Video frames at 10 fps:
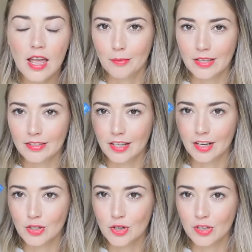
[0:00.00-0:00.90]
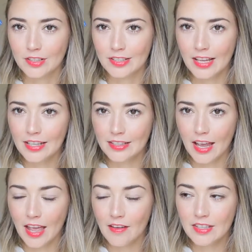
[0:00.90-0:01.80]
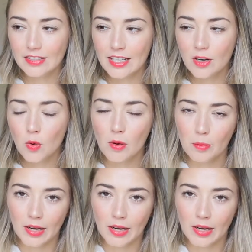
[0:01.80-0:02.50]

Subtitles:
My signature scent. I have this little one,